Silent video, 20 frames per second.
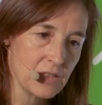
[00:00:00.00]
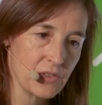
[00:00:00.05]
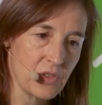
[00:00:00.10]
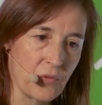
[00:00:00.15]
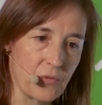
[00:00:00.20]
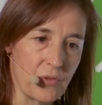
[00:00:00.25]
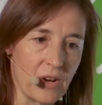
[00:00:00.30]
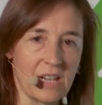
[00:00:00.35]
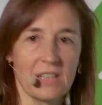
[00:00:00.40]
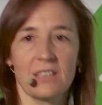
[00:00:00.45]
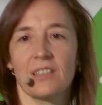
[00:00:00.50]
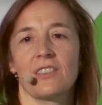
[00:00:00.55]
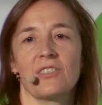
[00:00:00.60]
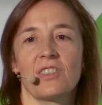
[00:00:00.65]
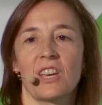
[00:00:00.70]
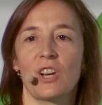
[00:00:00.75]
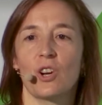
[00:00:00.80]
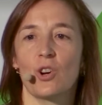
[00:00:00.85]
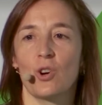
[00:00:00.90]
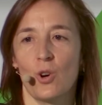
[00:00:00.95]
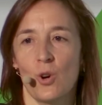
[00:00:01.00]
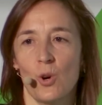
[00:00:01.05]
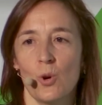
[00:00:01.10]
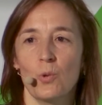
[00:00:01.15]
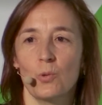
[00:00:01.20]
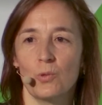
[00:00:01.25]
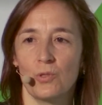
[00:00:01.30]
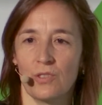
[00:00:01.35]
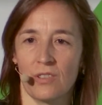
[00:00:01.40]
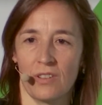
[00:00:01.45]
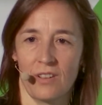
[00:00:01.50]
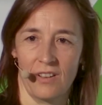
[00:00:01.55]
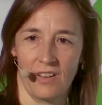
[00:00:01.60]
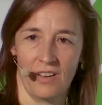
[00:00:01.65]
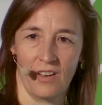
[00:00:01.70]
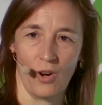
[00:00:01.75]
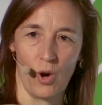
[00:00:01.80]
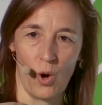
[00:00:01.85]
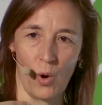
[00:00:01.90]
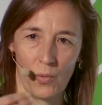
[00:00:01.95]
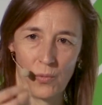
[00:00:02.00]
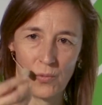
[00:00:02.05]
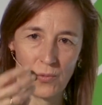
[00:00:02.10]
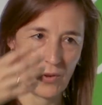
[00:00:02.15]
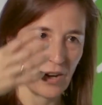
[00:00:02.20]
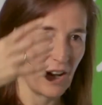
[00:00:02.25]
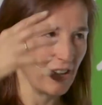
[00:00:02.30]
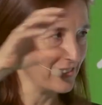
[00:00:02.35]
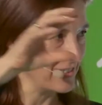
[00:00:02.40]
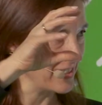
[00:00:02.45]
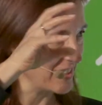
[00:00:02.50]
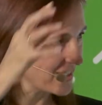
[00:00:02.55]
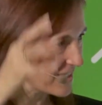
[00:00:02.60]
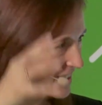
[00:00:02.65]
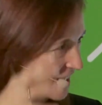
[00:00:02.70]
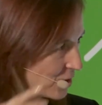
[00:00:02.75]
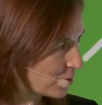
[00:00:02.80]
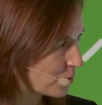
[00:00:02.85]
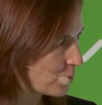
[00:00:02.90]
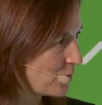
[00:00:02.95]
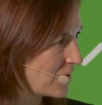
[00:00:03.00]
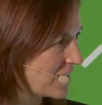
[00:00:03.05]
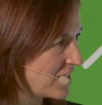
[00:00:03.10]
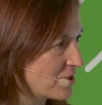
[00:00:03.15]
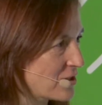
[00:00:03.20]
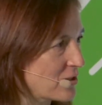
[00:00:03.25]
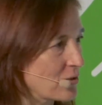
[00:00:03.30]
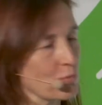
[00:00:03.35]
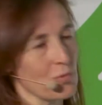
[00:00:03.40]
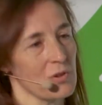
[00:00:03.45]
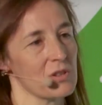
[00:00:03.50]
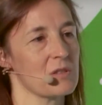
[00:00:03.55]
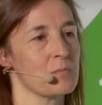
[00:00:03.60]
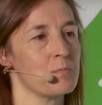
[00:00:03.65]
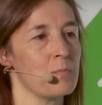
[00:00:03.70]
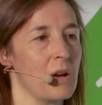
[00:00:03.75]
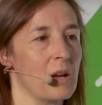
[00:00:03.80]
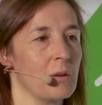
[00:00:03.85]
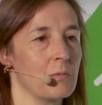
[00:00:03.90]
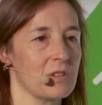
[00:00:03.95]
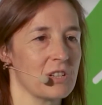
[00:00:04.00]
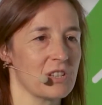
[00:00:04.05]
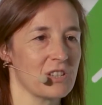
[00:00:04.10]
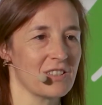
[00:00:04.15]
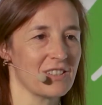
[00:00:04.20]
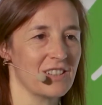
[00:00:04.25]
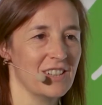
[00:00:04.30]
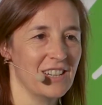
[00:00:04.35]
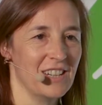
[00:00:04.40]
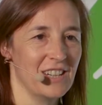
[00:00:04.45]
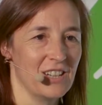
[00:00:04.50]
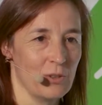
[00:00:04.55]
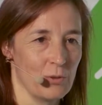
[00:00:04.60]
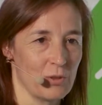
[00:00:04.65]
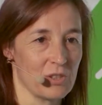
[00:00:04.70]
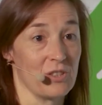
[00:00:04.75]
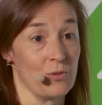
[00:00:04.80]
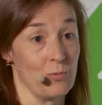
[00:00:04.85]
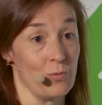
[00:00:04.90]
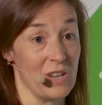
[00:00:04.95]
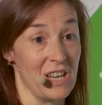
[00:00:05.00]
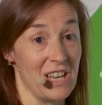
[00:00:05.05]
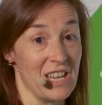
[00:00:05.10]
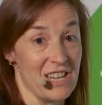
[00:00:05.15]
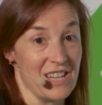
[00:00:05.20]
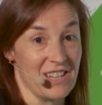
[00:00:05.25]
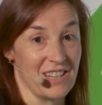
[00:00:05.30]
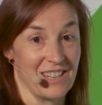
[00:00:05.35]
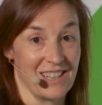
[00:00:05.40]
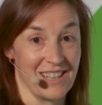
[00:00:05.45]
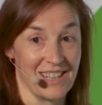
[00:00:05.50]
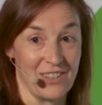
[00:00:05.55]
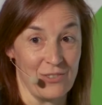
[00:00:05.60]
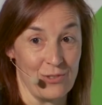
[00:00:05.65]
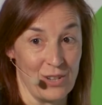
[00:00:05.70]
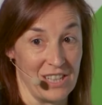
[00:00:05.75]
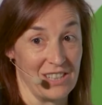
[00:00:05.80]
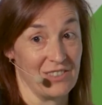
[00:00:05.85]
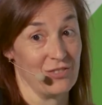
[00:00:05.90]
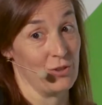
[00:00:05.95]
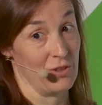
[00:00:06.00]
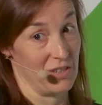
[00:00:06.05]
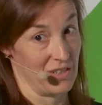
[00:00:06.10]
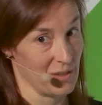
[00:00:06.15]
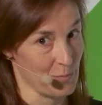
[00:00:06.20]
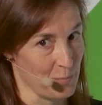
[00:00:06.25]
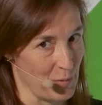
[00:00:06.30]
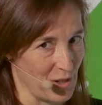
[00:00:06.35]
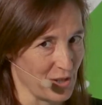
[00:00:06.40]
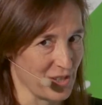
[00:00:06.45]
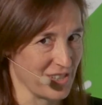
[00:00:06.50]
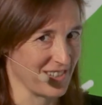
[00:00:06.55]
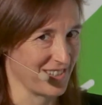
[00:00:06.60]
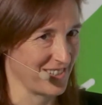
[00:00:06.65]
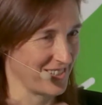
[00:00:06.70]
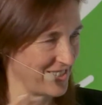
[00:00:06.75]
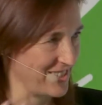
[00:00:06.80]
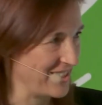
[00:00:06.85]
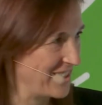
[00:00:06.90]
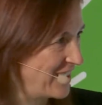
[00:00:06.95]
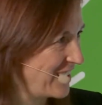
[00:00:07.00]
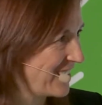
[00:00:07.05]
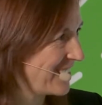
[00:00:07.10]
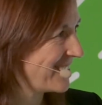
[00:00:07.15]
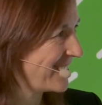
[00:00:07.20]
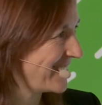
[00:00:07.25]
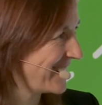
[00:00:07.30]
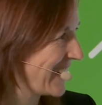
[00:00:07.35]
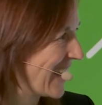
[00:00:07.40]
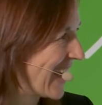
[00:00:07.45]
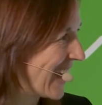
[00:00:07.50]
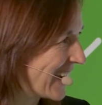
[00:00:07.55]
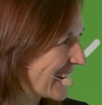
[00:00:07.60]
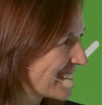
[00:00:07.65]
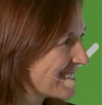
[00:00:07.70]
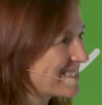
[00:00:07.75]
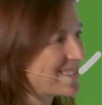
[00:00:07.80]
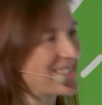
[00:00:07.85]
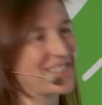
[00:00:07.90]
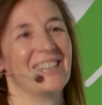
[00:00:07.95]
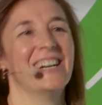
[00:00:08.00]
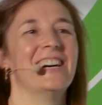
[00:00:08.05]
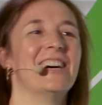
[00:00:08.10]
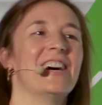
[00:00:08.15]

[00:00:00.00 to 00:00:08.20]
The fact that the code of this calculation was published was really a great transparency act.